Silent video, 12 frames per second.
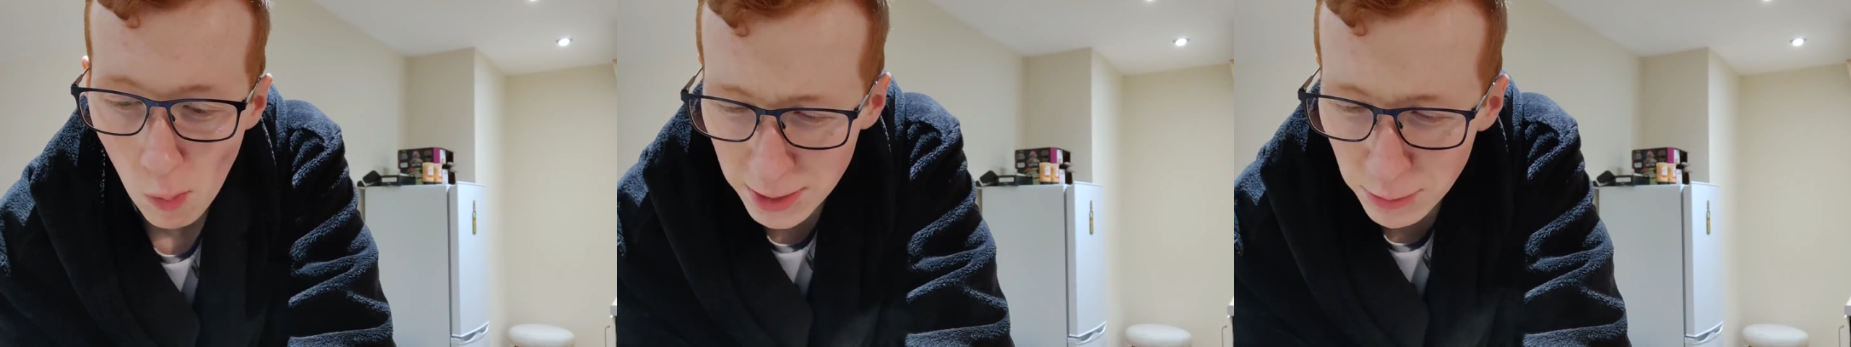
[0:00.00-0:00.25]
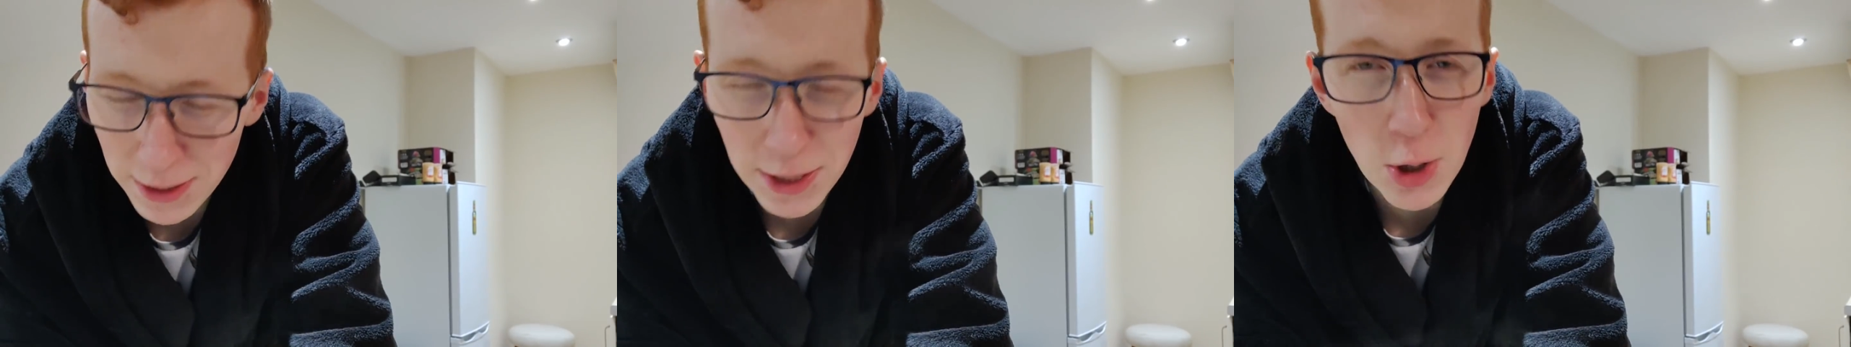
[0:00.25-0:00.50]

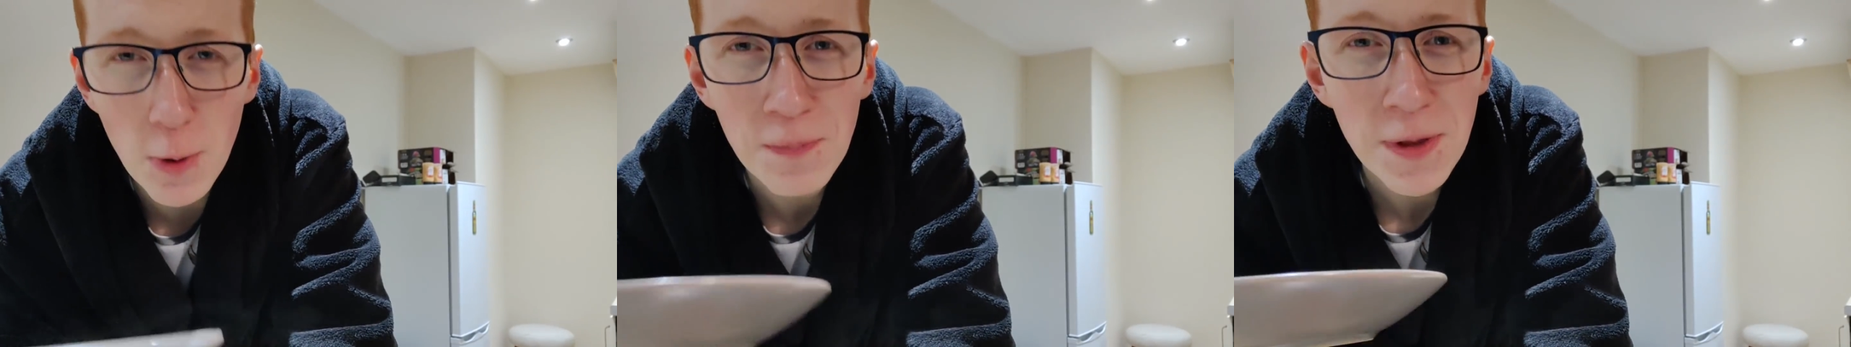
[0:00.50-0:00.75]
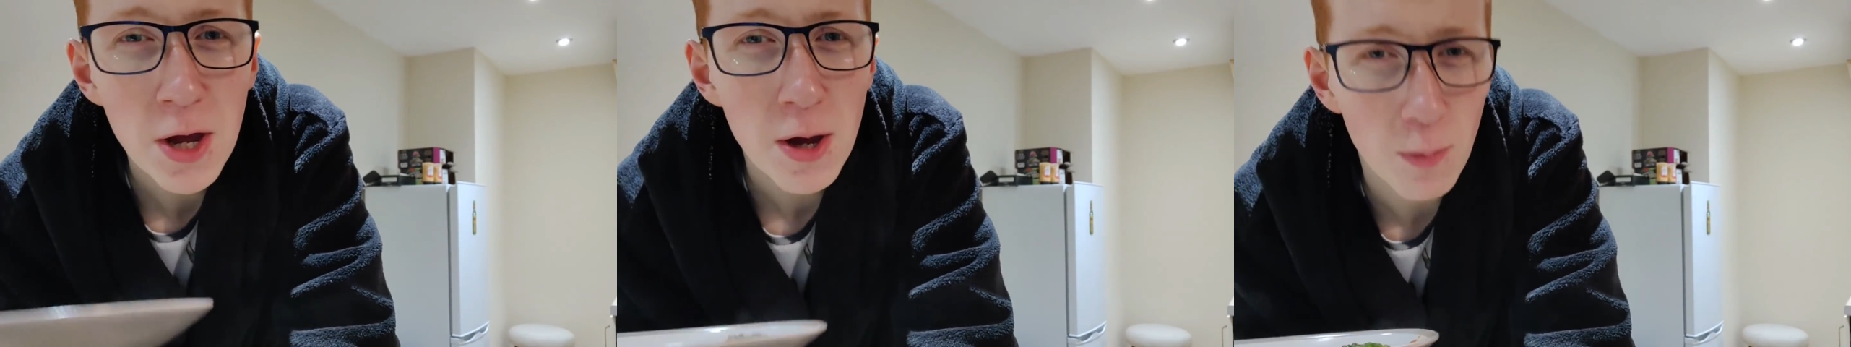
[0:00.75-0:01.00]
That's weird, you
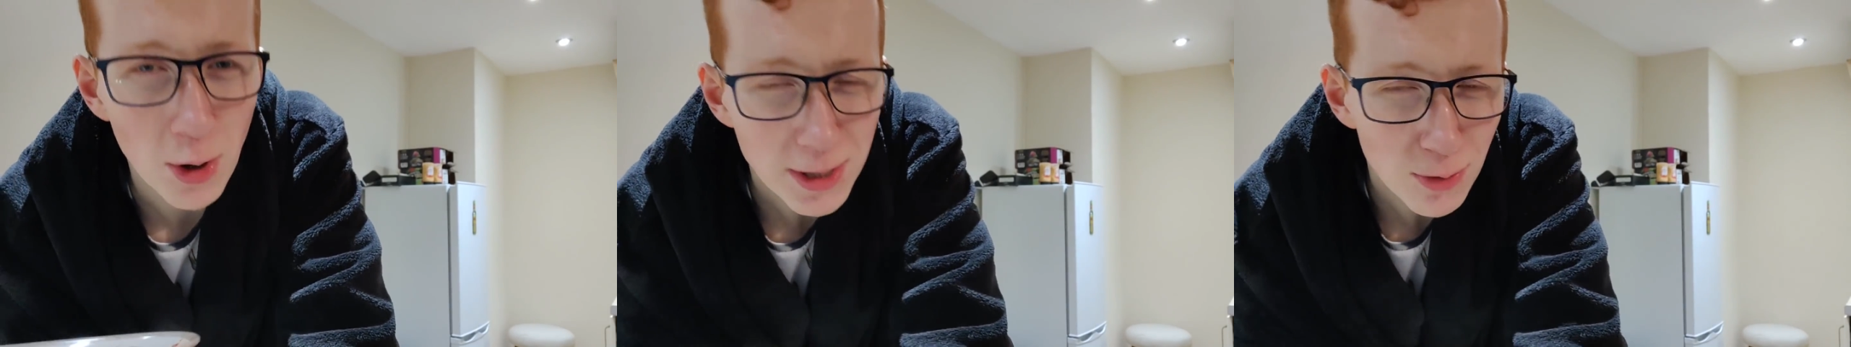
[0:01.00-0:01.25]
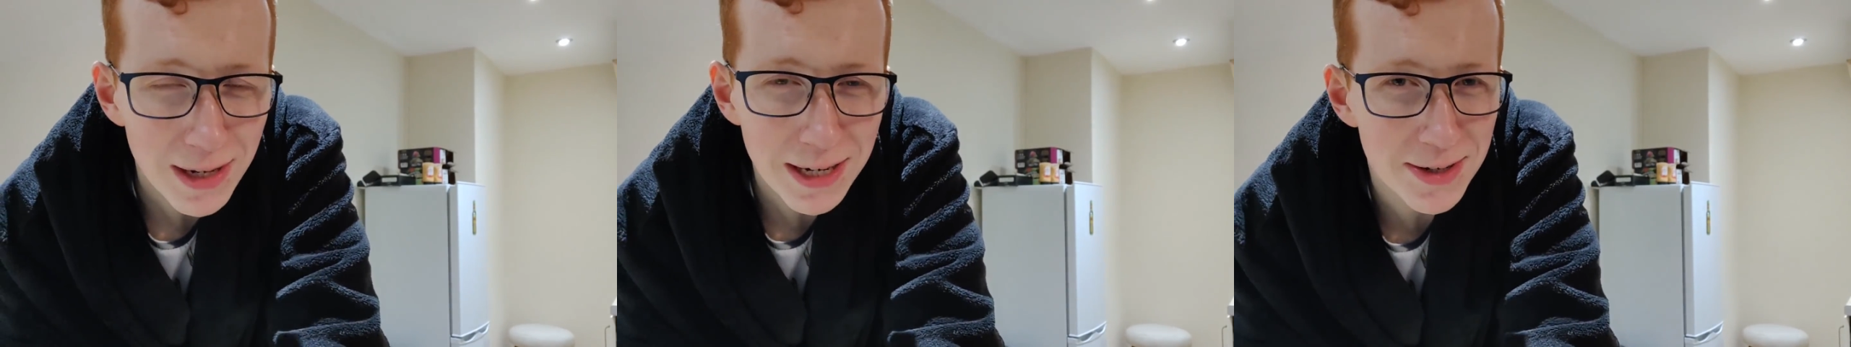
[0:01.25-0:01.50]
know,
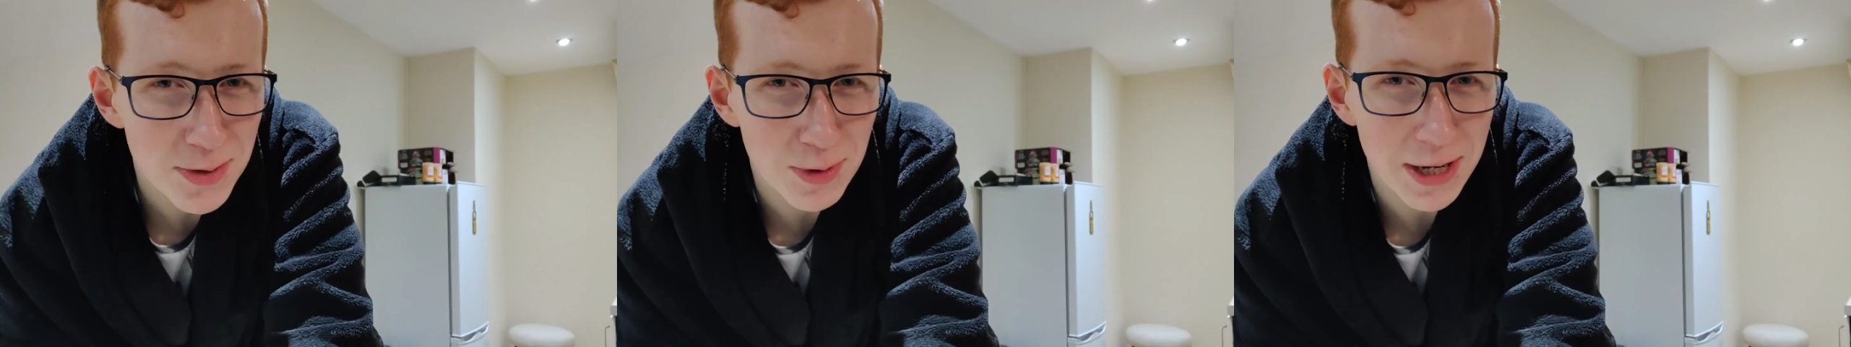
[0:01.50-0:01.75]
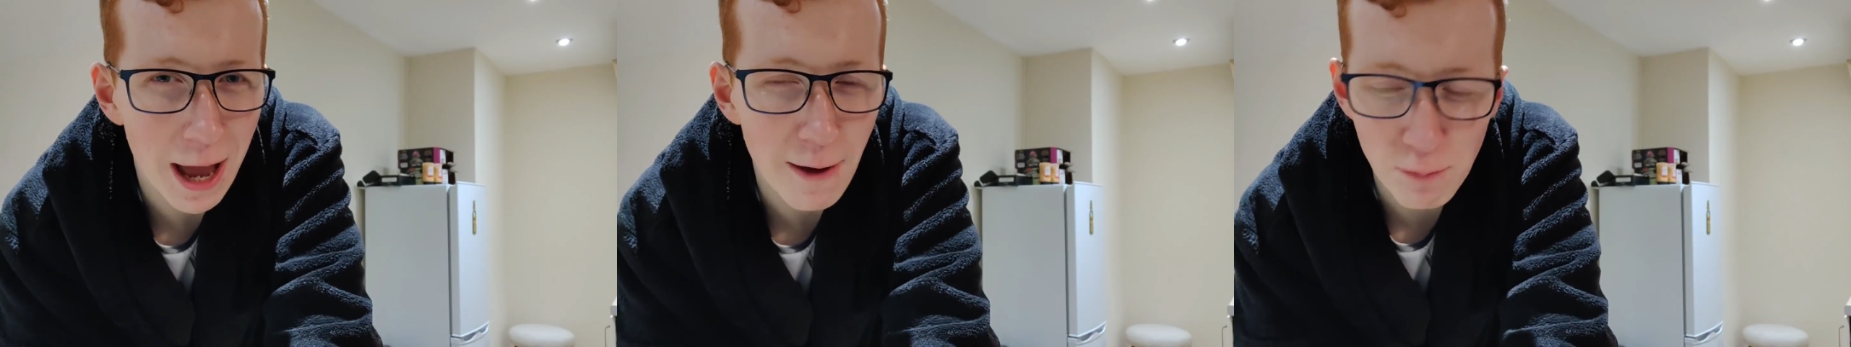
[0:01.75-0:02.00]
mozzarella
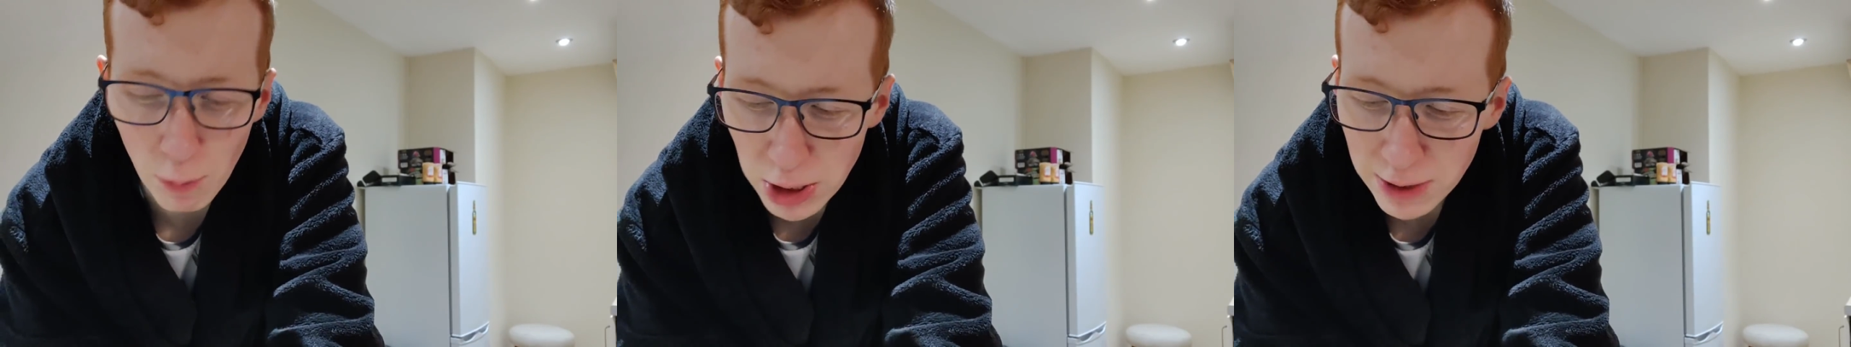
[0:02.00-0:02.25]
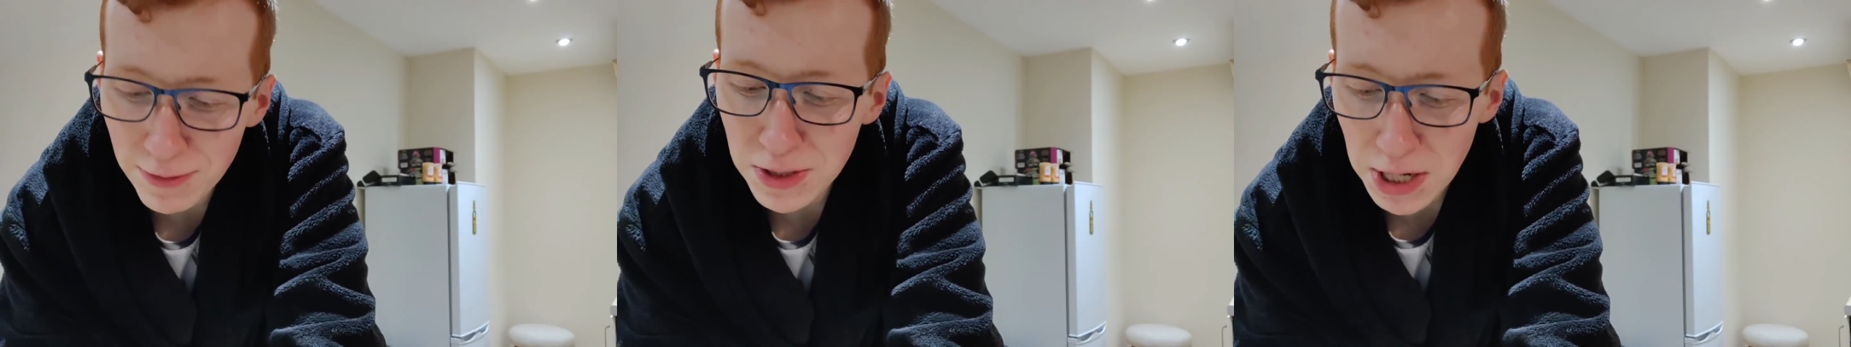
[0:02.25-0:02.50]
doesn't really have
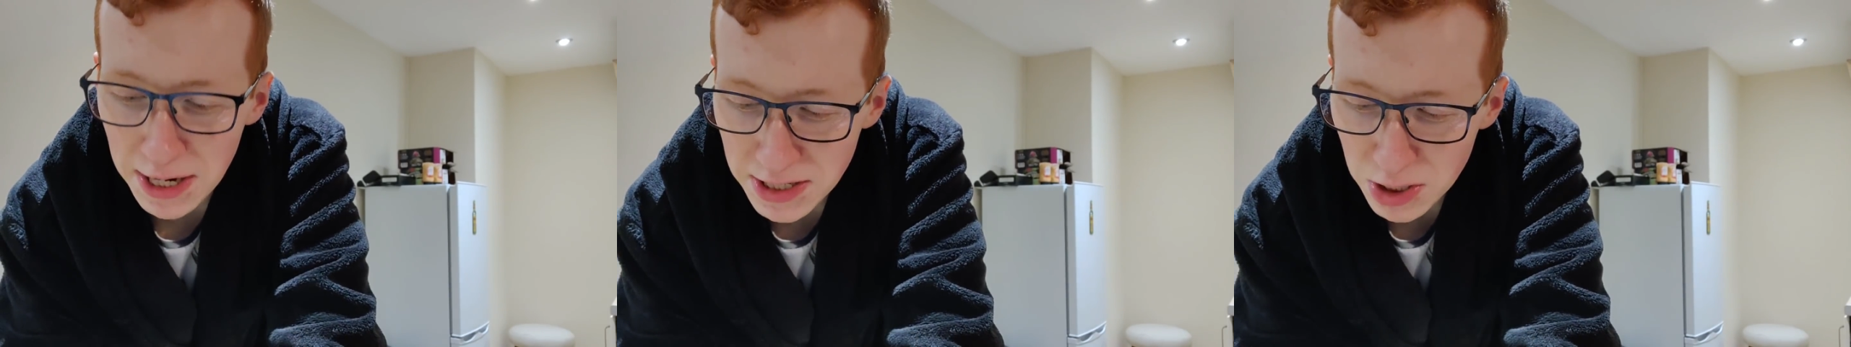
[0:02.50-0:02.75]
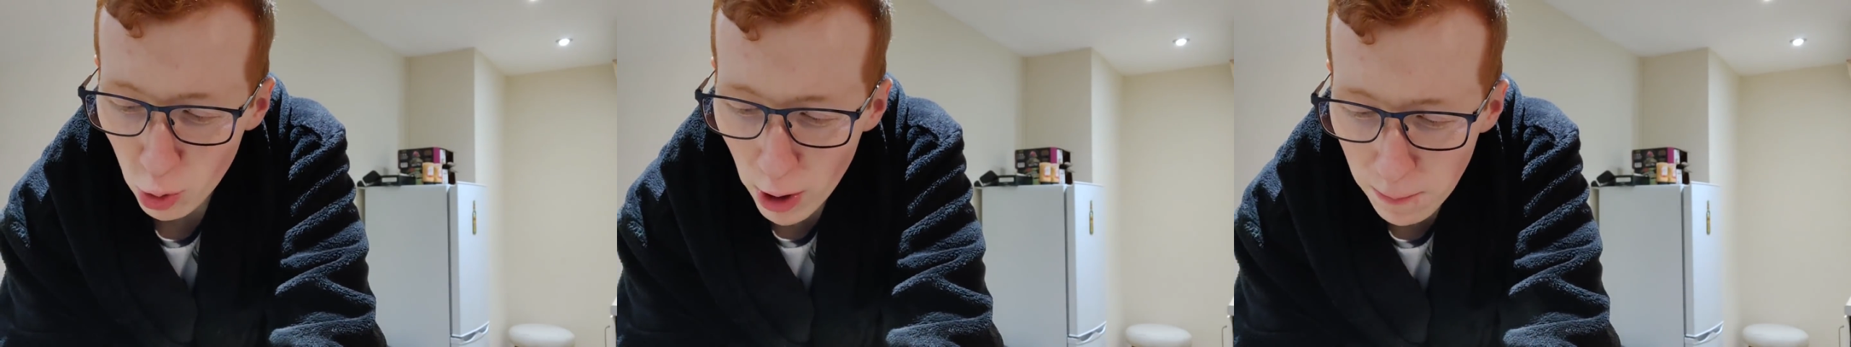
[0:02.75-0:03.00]
much of a
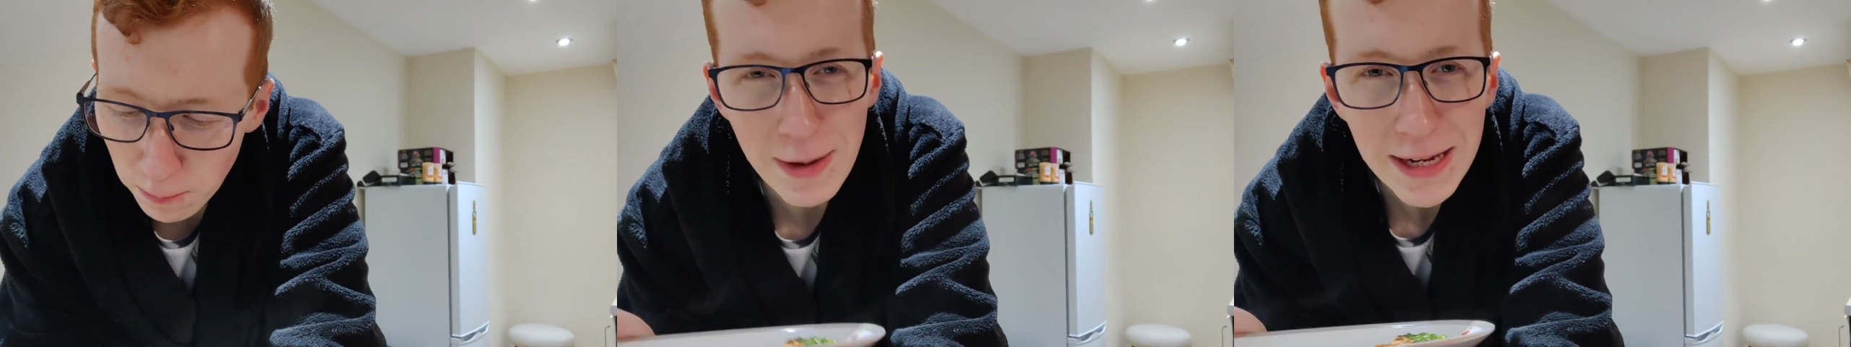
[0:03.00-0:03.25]
taste to it.